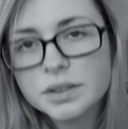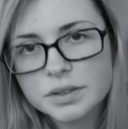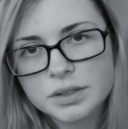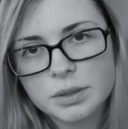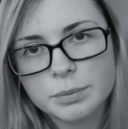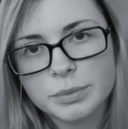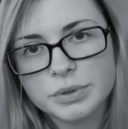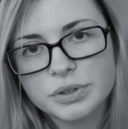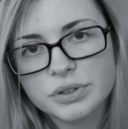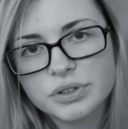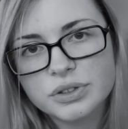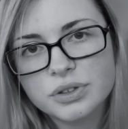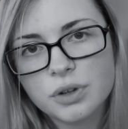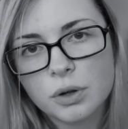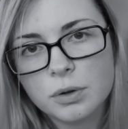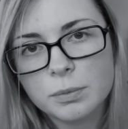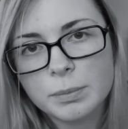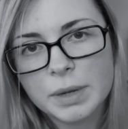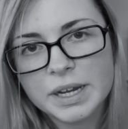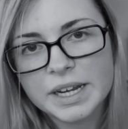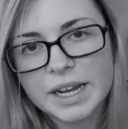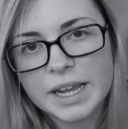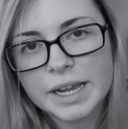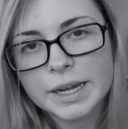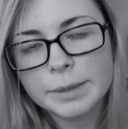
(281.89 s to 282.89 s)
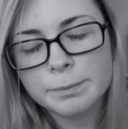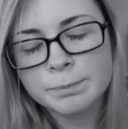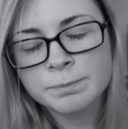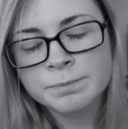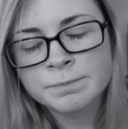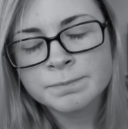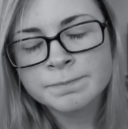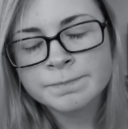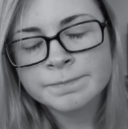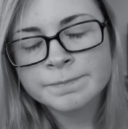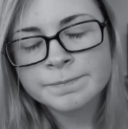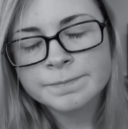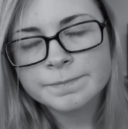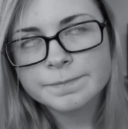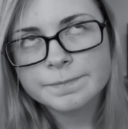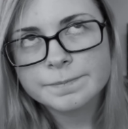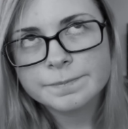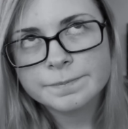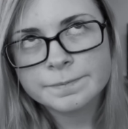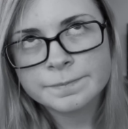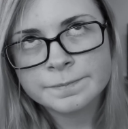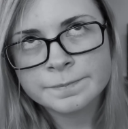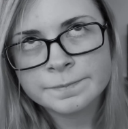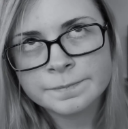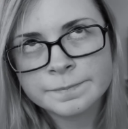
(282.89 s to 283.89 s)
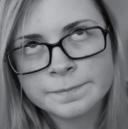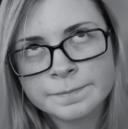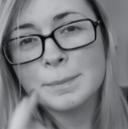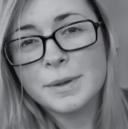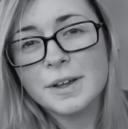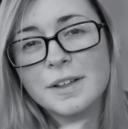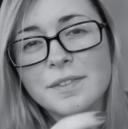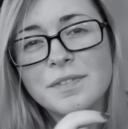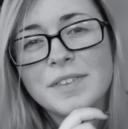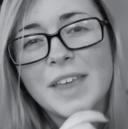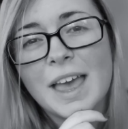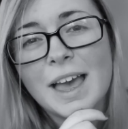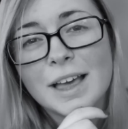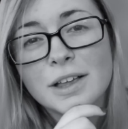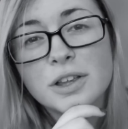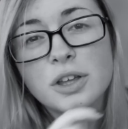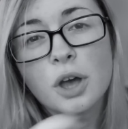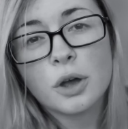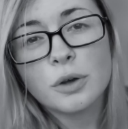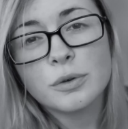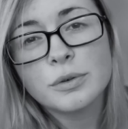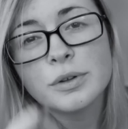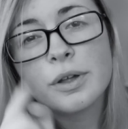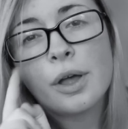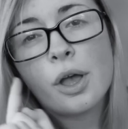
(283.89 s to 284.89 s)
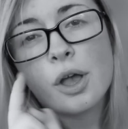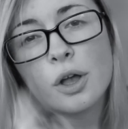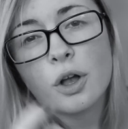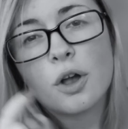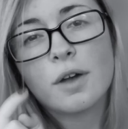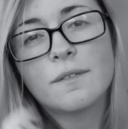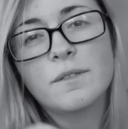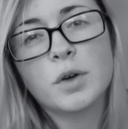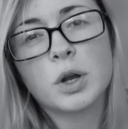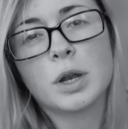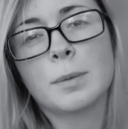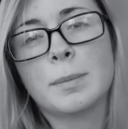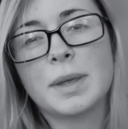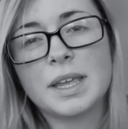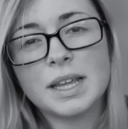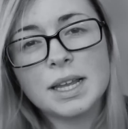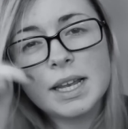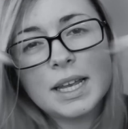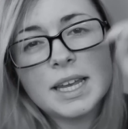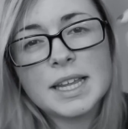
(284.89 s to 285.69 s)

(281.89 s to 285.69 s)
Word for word: Someone stole my name. But yeah, go, go follow me.